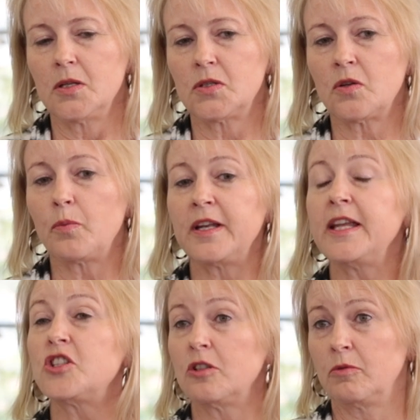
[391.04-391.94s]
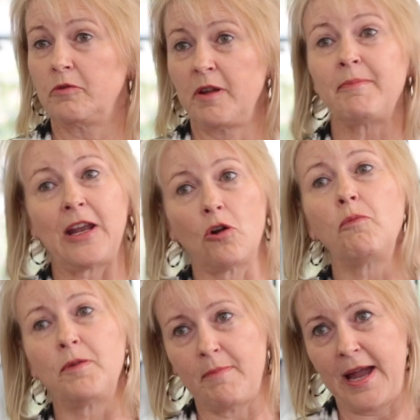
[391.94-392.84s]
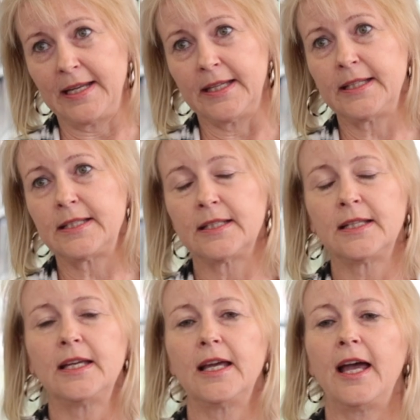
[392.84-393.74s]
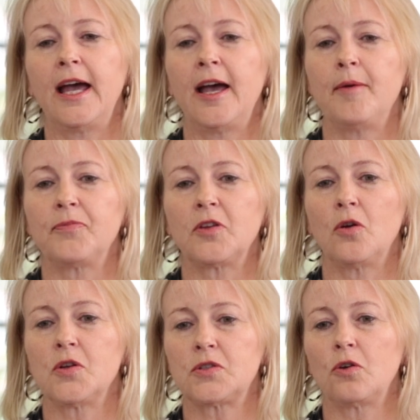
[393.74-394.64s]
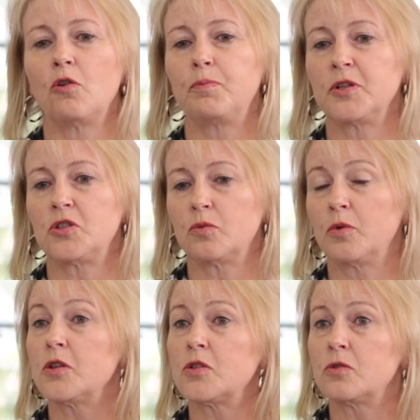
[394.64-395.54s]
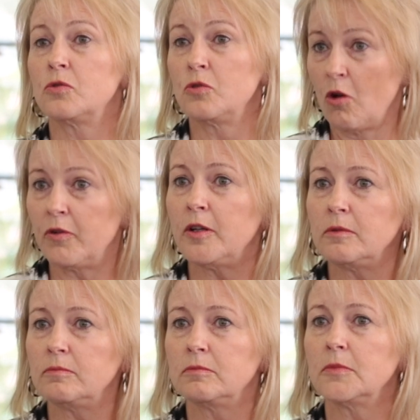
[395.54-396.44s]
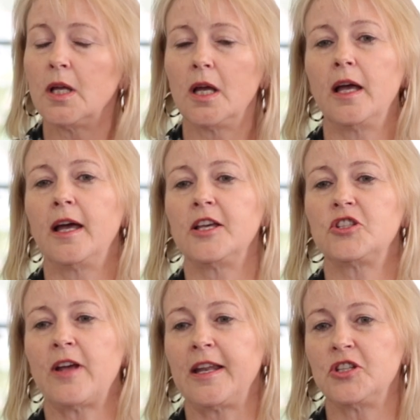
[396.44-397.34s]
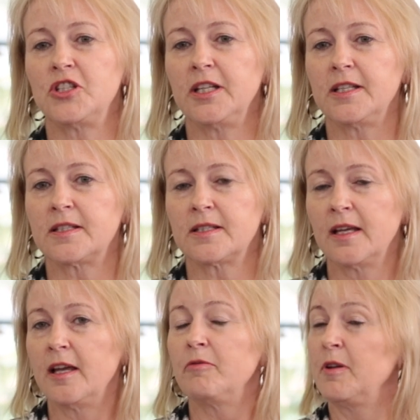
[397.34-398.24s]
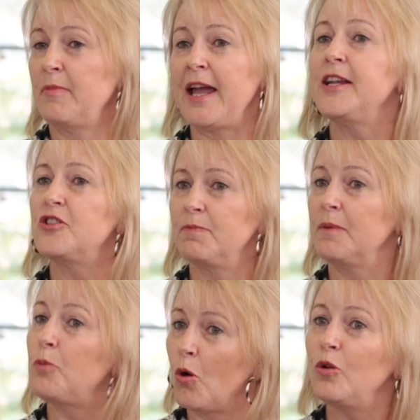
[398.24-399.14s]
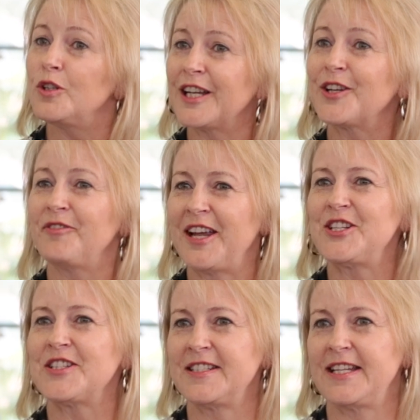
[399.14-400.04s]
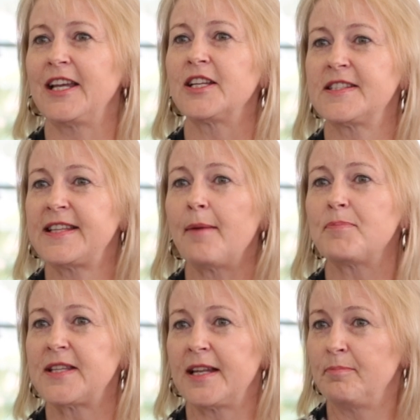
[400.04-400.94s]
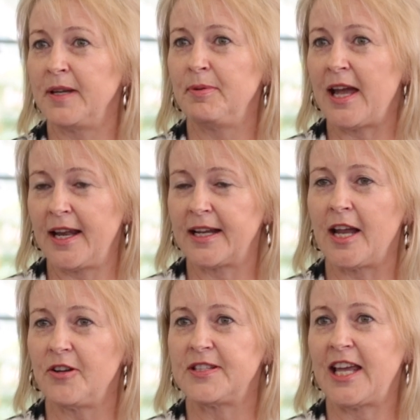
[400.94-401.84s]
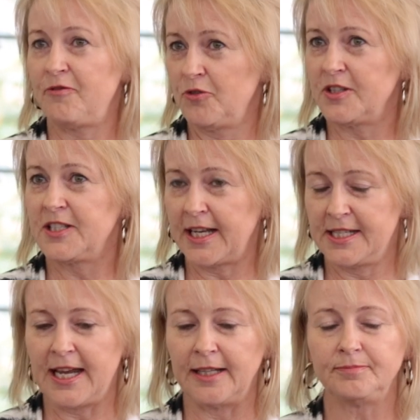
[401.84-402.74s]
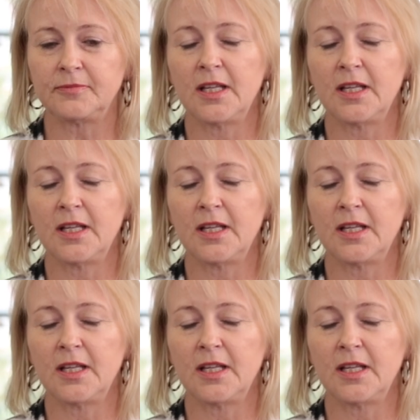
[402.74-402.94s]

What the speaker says: So we need to remain open-minded, also open towards novel strategies. We may need to be bold and courageous and take steps that maybe other countries have not yet done.